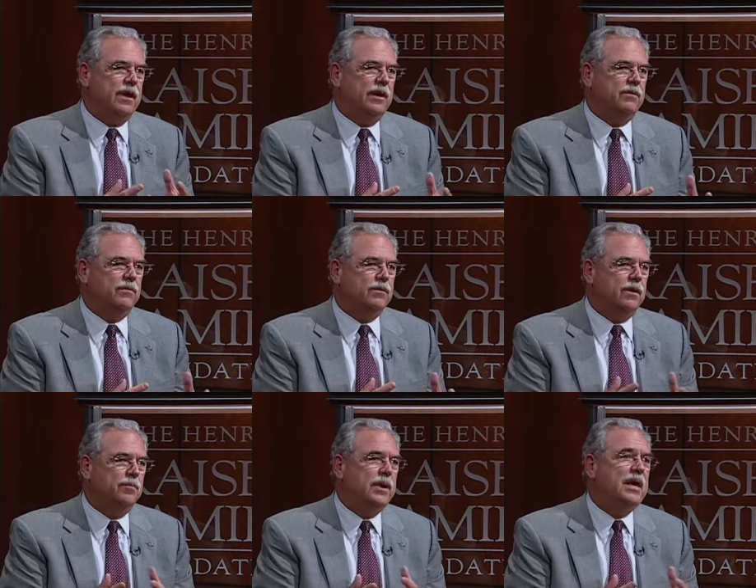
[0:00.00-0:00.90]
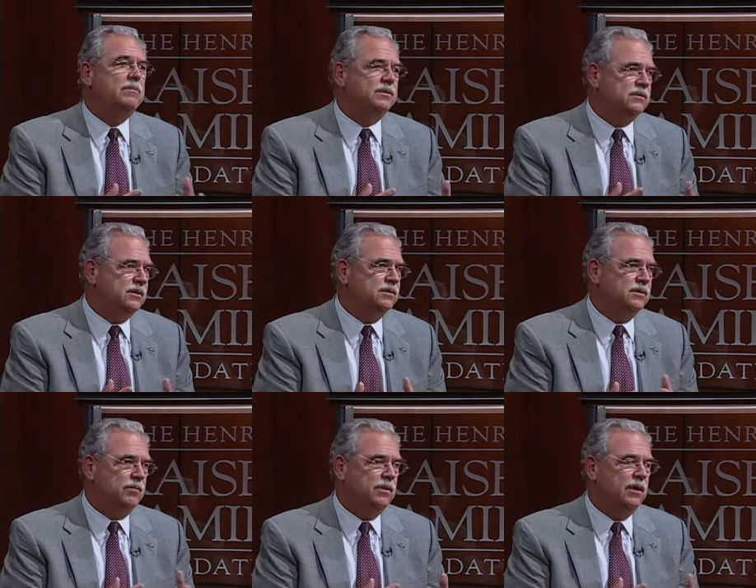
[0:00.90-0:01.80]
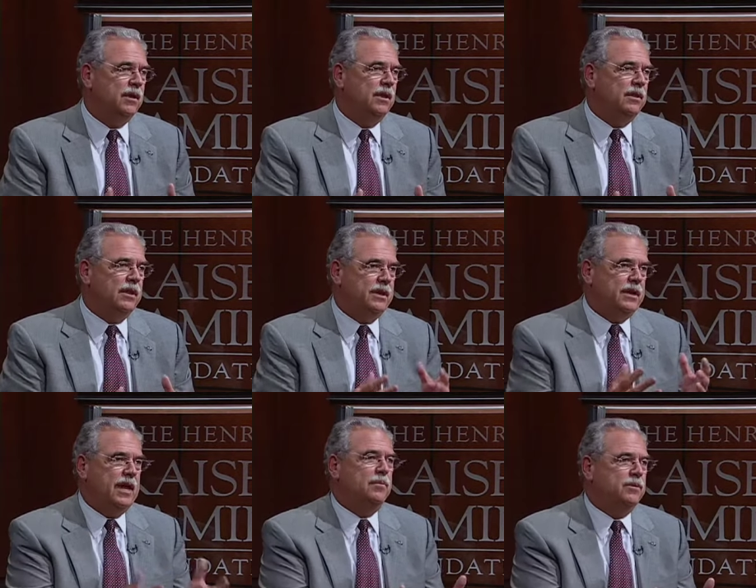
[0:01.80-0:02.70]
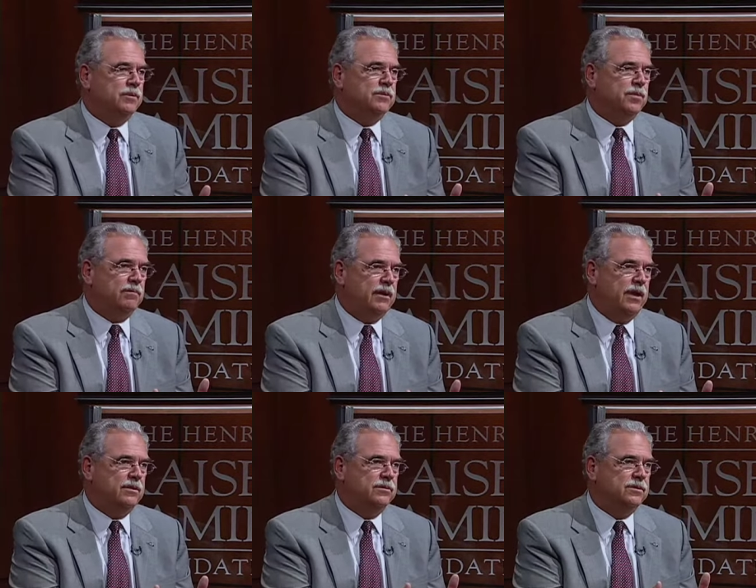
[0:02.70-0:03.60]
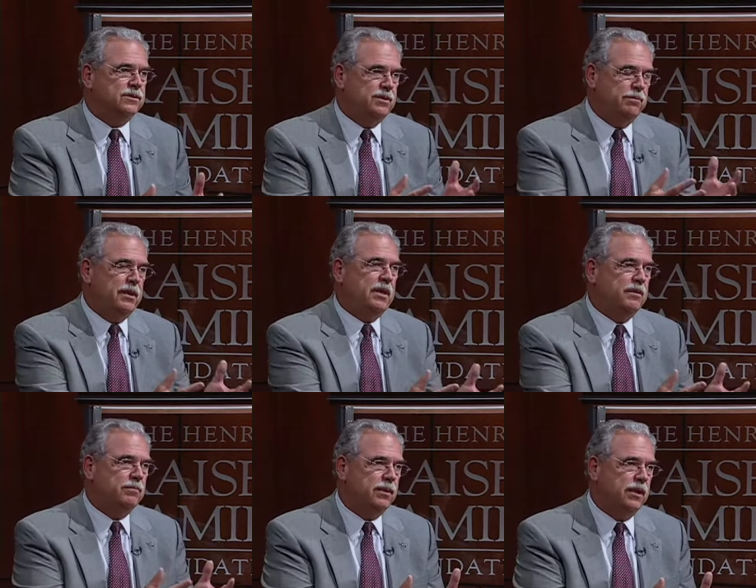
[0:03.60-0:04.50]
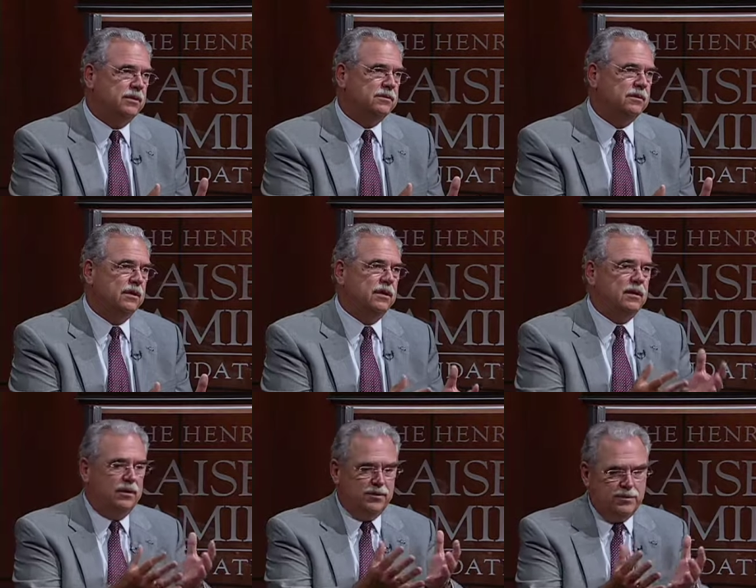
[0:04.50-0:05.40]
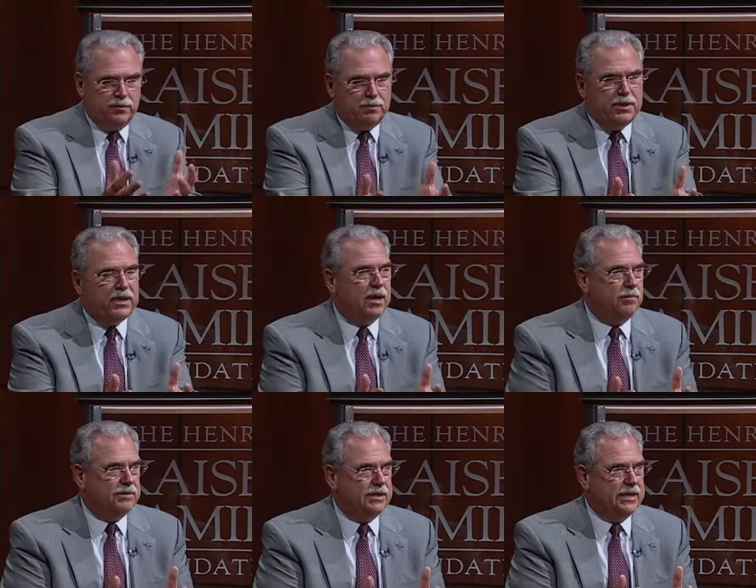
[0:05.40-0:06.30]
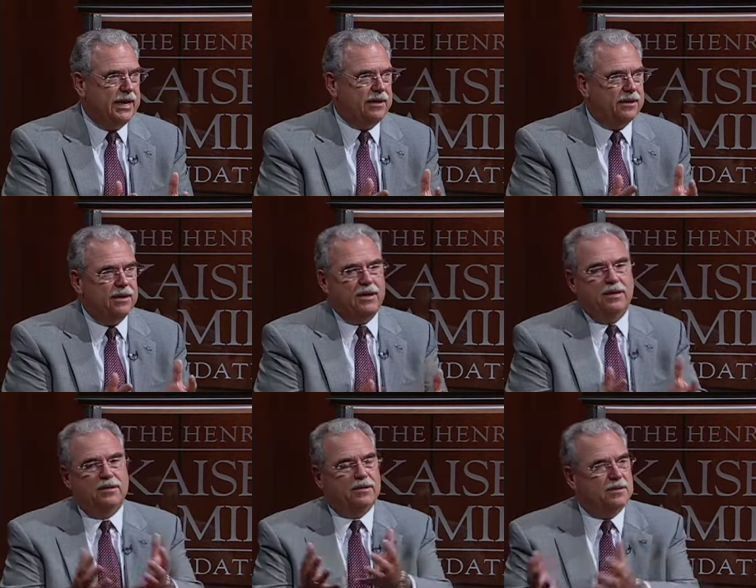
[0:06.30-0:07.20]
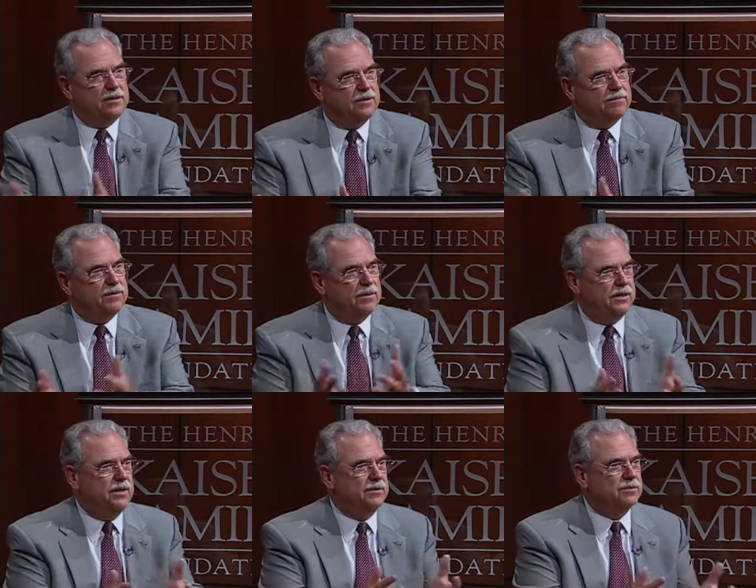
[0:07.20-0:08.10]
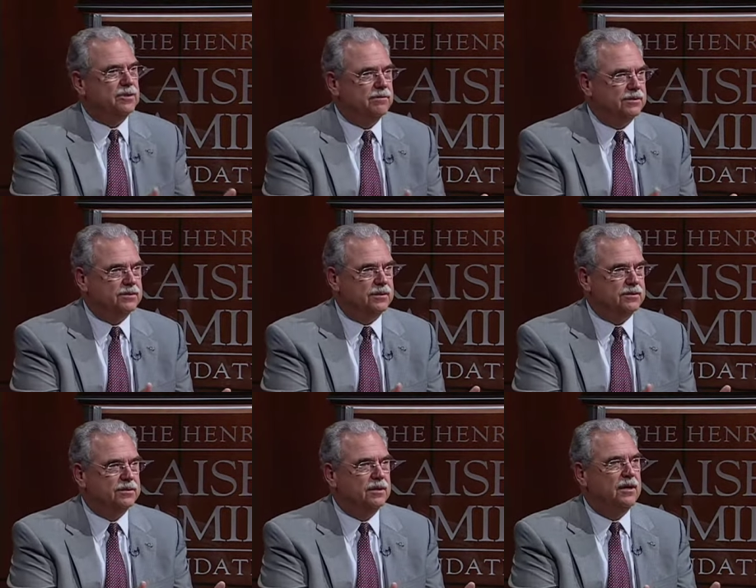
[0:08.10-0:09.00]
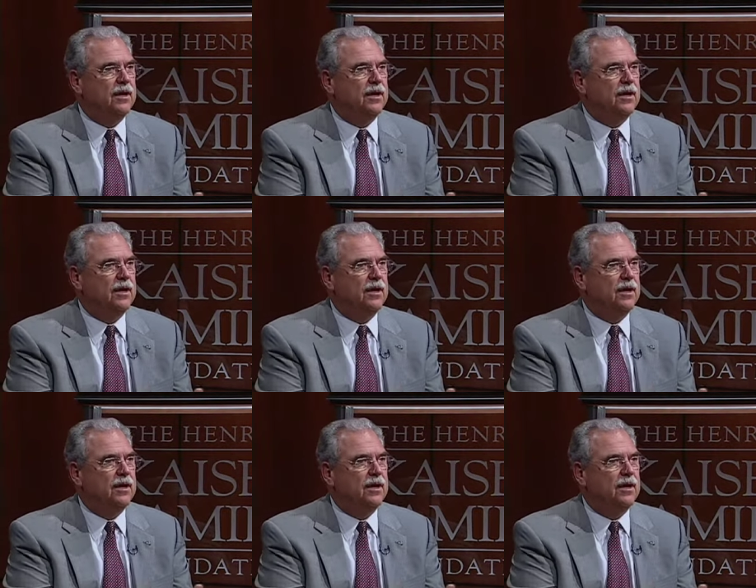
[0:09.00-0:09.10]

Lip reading: a payment system that enables providers to be in place, to be up to date, and to deliver the needed services,